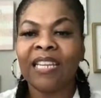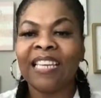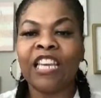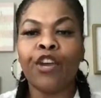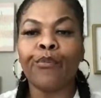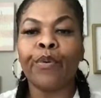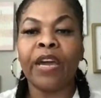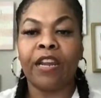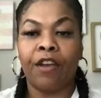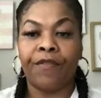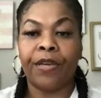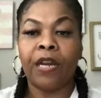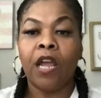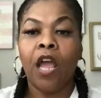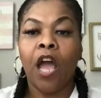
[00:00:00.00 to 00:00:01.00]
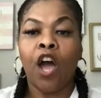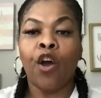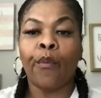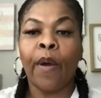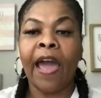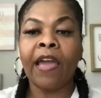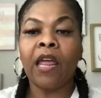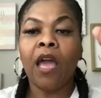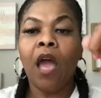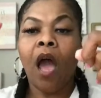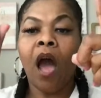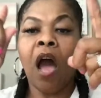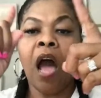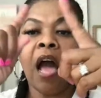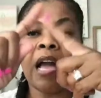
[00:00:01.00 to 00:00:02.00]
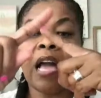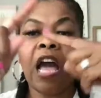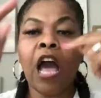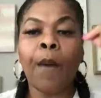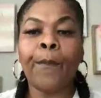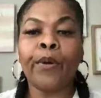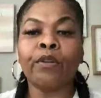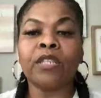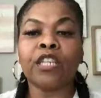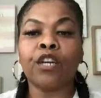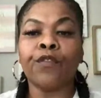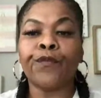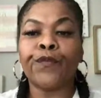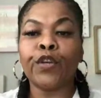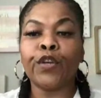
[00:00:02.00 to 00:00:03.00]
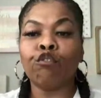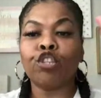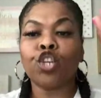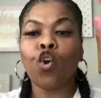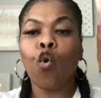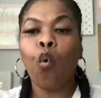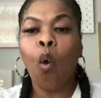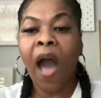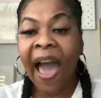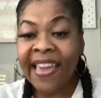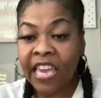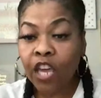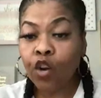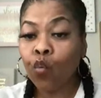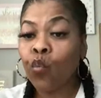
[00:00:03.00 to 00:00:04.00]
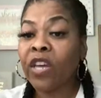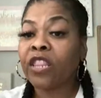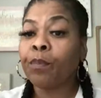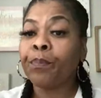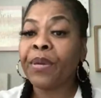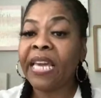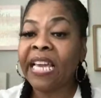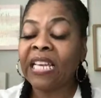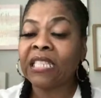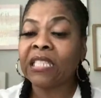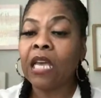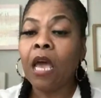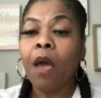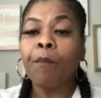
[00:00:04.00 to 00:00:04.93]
Get rid of it. All right. Couples confuse quiet with peace,